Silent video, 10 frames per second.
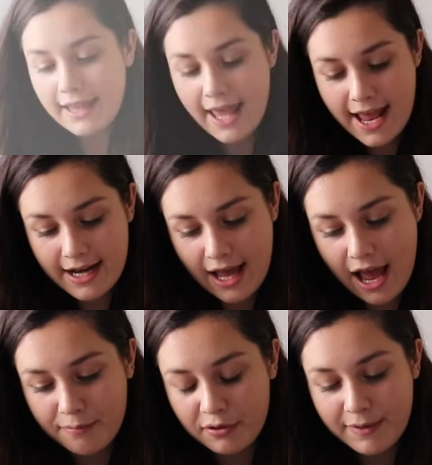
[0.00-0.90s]
then
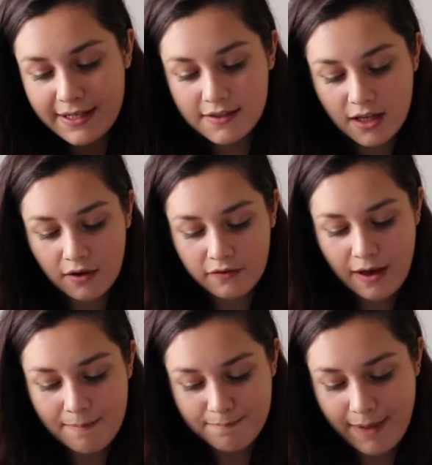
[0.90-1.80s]
I bought myself
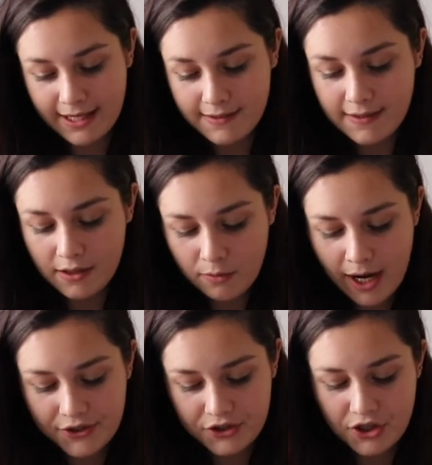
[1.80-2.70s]
a basic
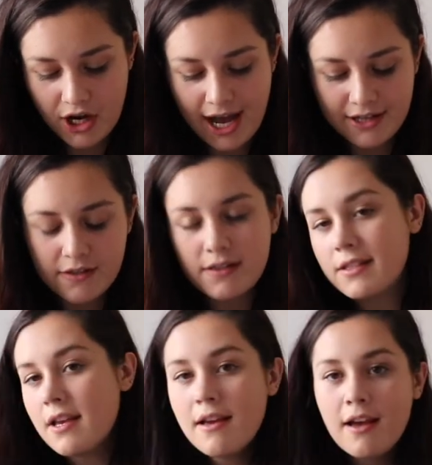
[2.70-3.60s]
white shirt. I
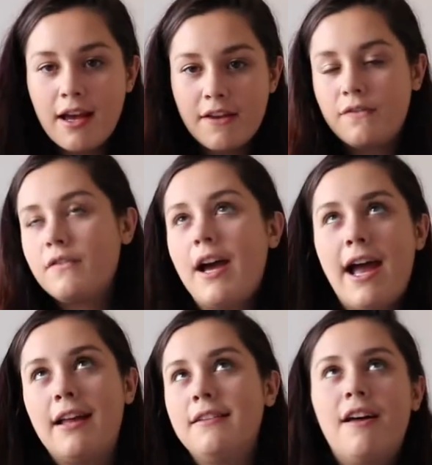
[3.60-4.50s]

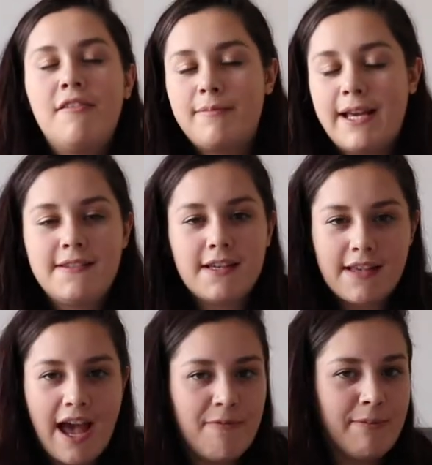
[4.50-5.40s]
love basics.
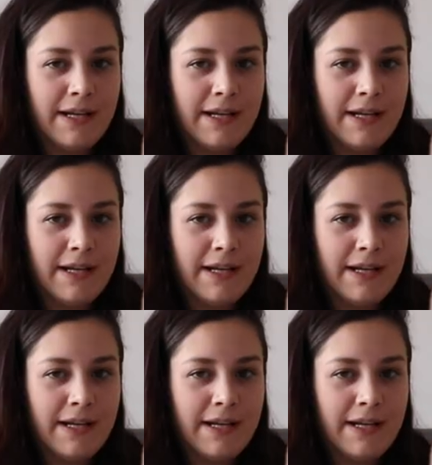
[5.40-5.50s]
I have